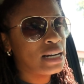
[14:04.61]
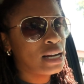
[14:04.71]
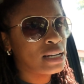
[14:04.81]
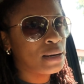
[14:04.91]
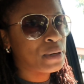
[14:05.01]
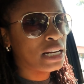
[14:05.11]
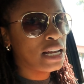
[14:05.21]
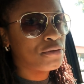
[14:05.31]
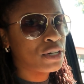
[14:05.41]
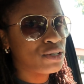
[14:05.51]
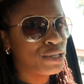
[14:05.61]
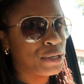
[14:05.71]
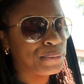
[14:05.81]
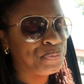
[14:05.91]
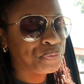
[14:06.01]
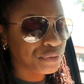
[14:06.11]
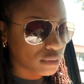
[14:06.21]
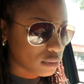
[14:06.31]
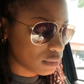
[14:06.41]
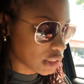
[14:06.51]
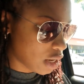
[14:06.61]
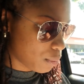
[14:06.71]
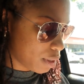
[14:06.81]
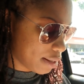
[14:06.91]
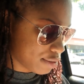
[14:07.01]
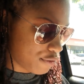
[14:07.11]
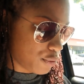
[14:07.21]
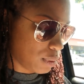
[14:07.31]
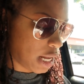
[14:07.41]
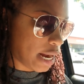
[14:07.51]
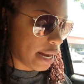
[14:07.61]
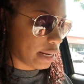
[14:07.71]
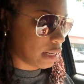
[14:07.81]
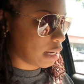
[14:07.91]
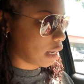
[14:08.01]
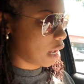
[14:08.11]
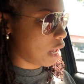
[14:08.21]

I did not cut up any of it, so I went out to Food Lion and